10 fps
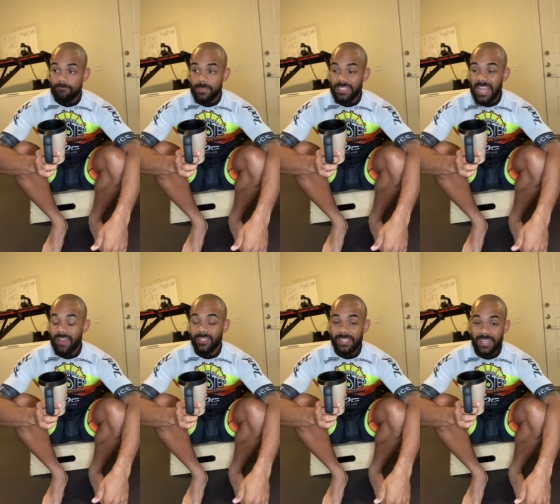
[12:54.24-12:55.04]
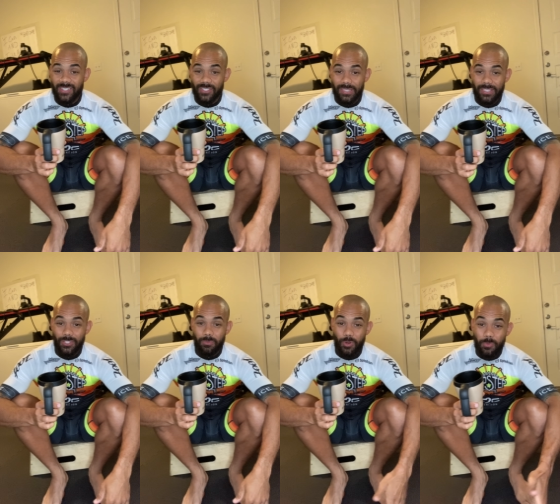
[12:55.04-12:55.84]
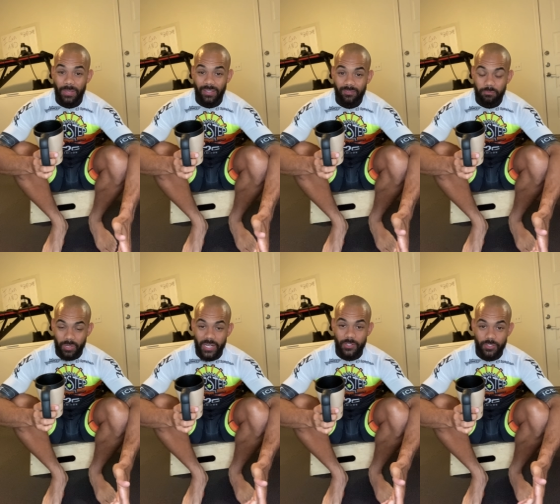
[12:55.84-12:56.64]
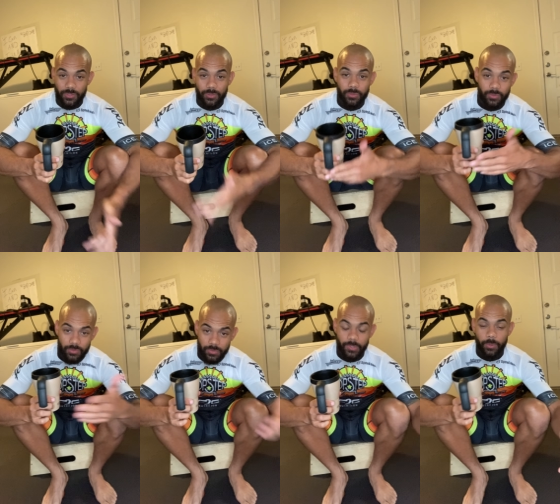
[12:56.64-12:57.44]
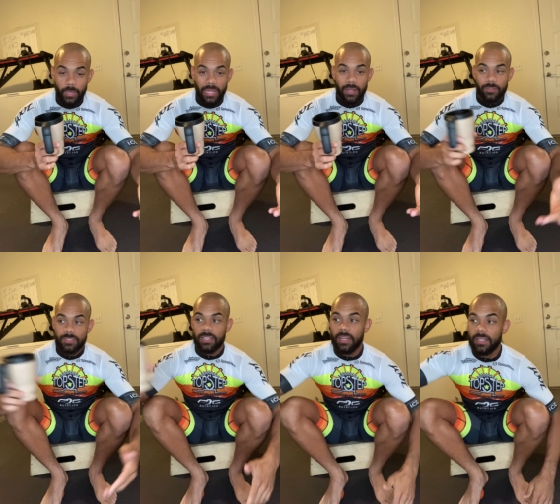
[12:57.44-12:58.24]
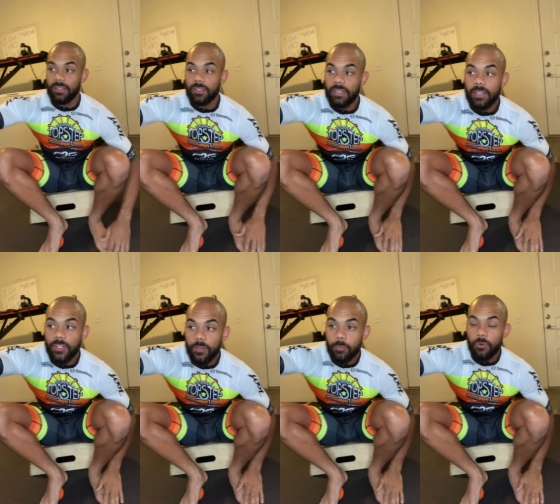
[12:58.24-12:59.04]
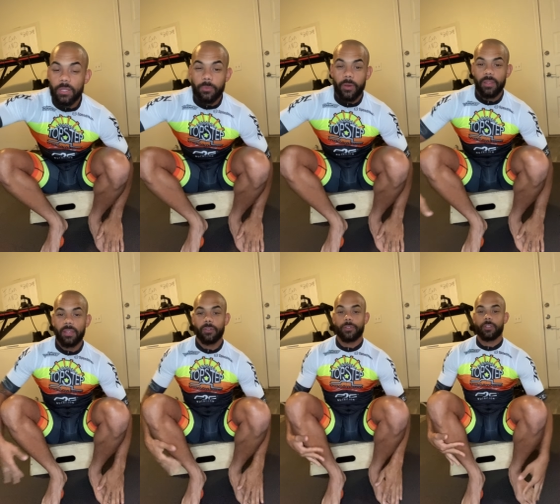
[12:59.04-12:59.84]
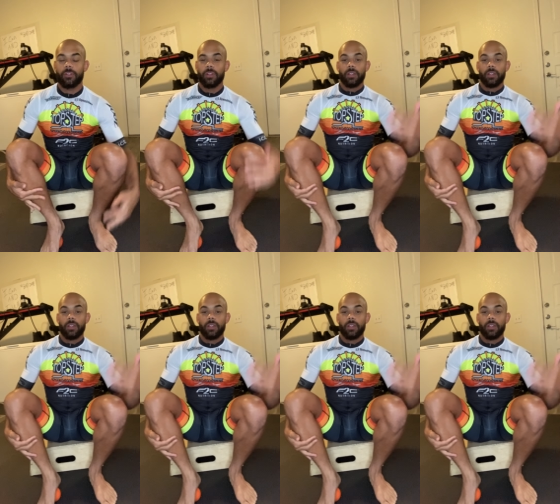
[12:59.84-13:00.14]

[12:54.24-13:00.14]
is advantageous to you pooping prior to going outside and getting your morning run in or your